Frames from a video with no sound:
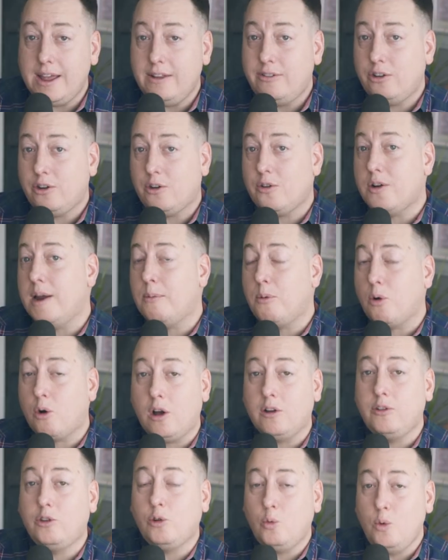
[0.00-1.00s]
Instagram or
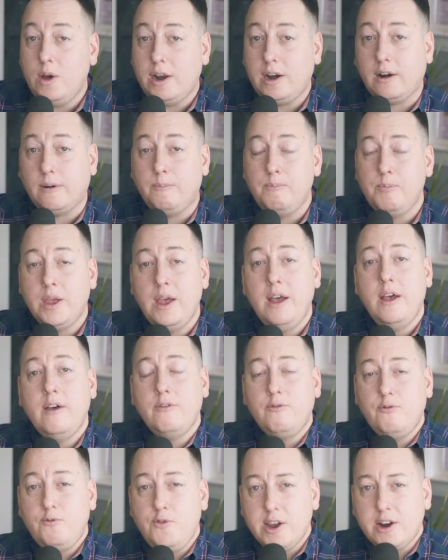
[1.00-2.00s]
on Twitter.
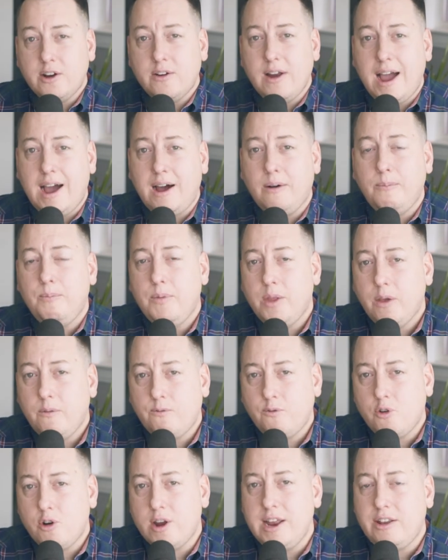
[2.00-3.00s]
Figure out
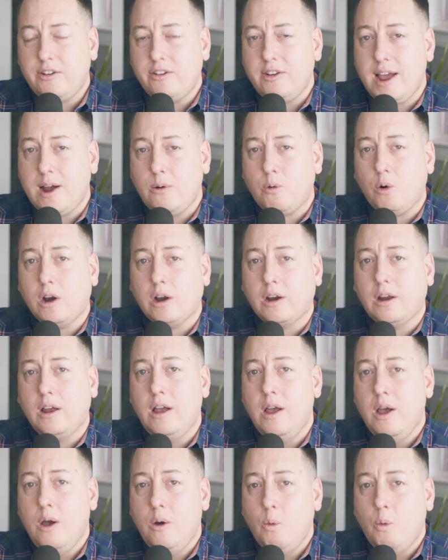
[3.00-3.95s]
for each network